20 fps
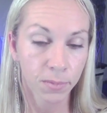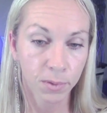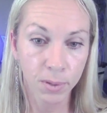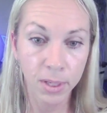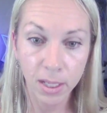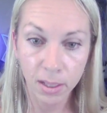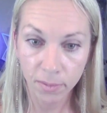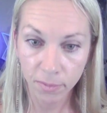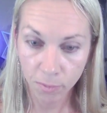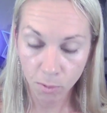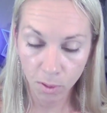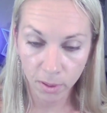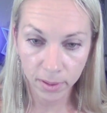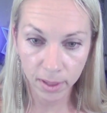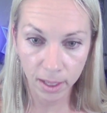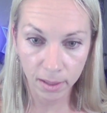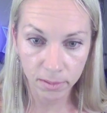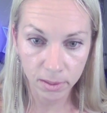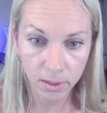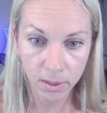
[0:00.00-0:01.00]

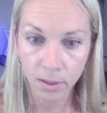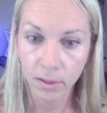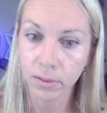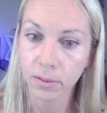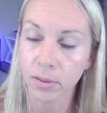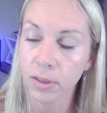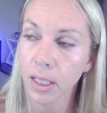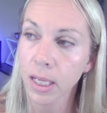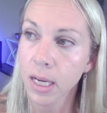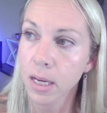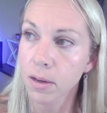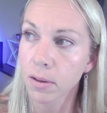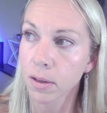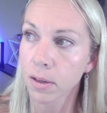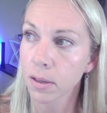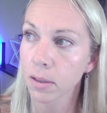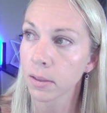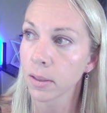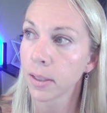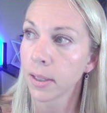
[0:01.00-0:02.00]
$3,000-$4,000
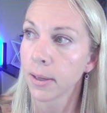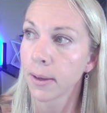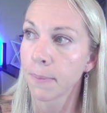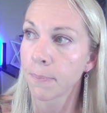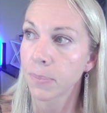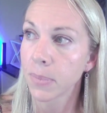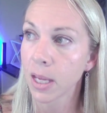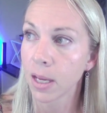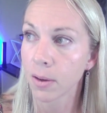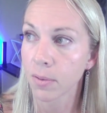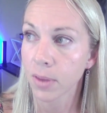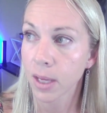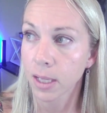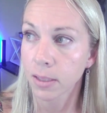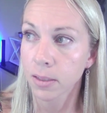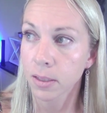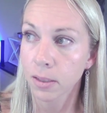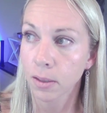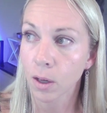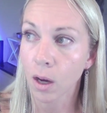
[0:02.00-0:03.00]
later,
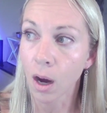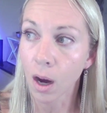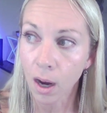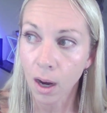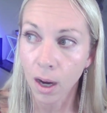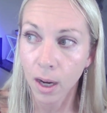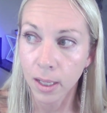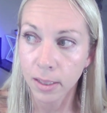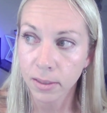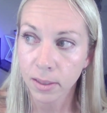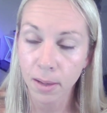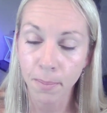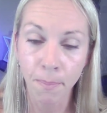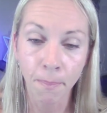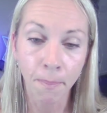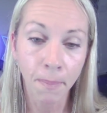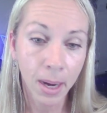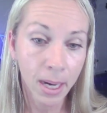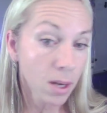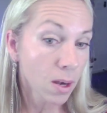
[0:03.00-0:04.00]
that's a cost
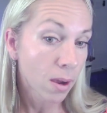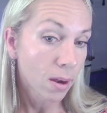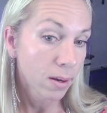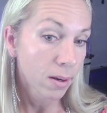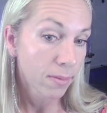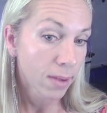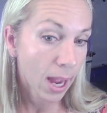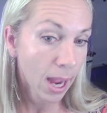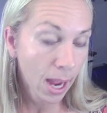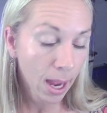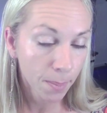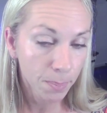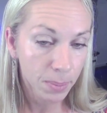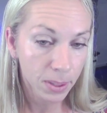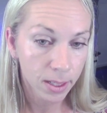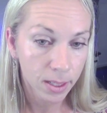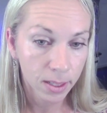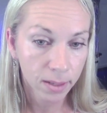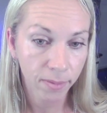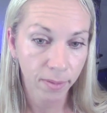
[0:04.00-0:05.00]
that might not have
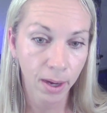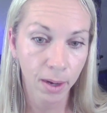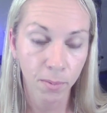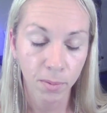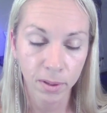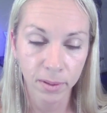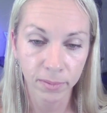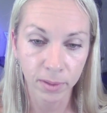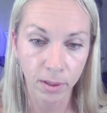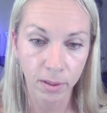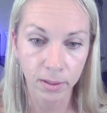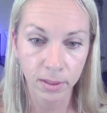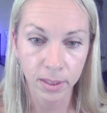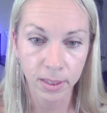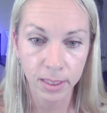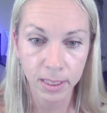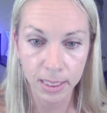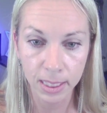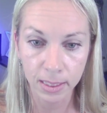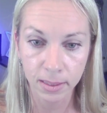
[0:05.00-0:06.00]
happened if I would have gone
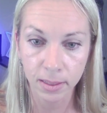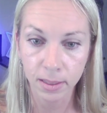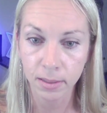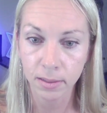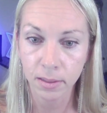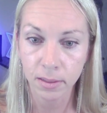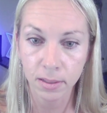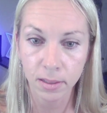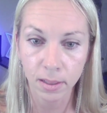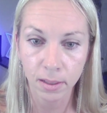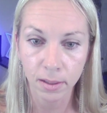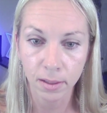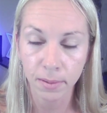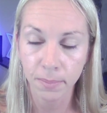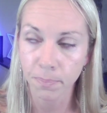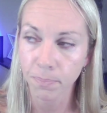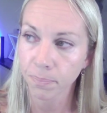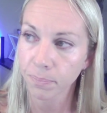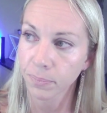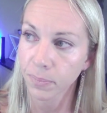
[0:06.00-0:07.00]
to the dentist
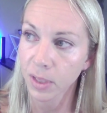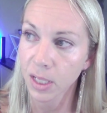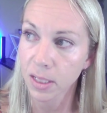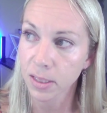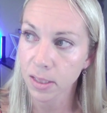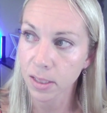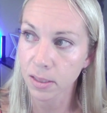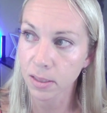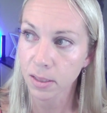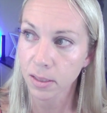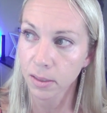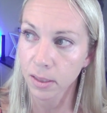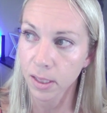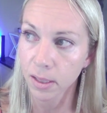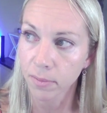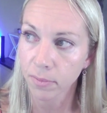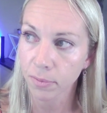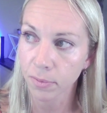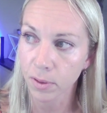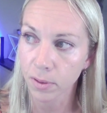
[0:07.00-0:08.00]

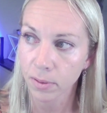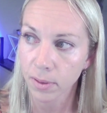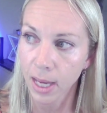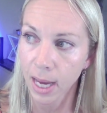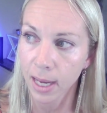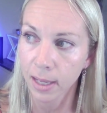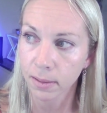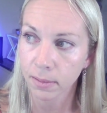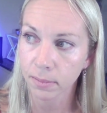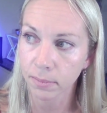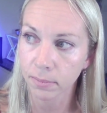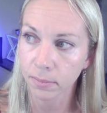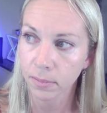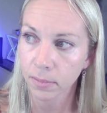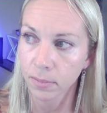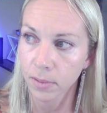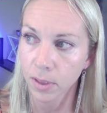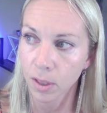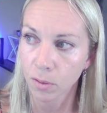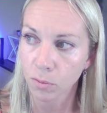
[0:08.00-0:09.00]
consistently for that,
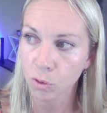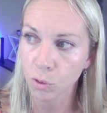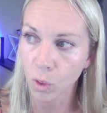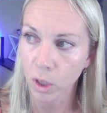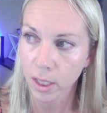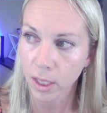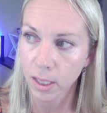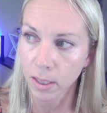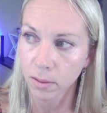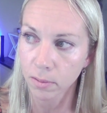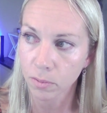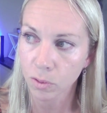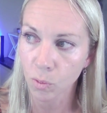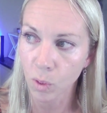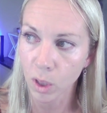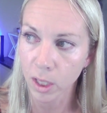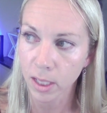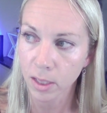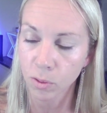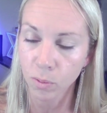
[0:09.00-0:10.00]
2020,
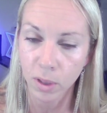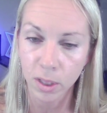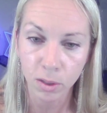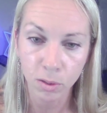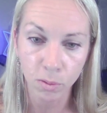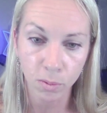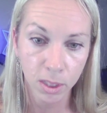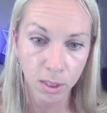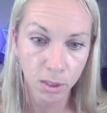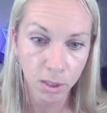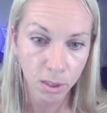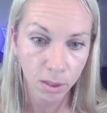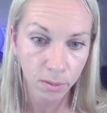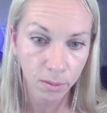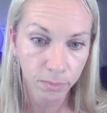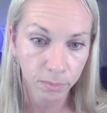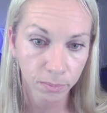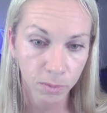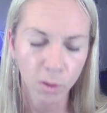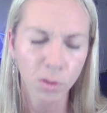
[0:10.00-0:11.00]
2022,
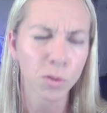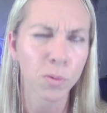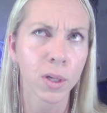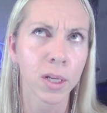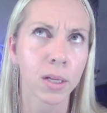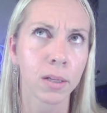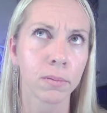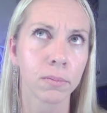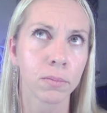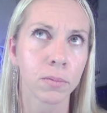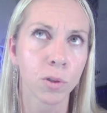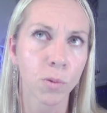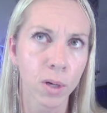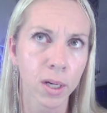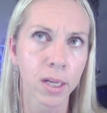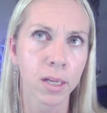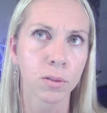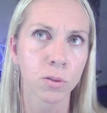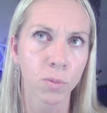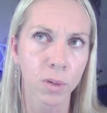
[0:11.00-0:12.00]
or
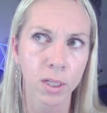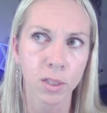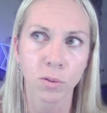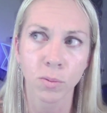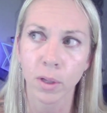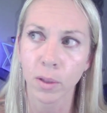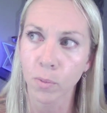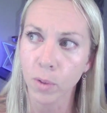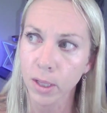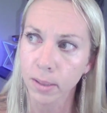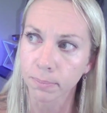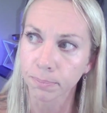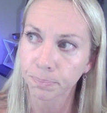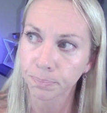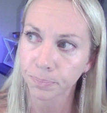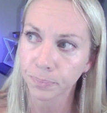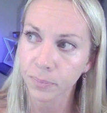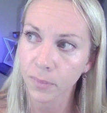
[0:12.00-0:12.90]
2020, 2021.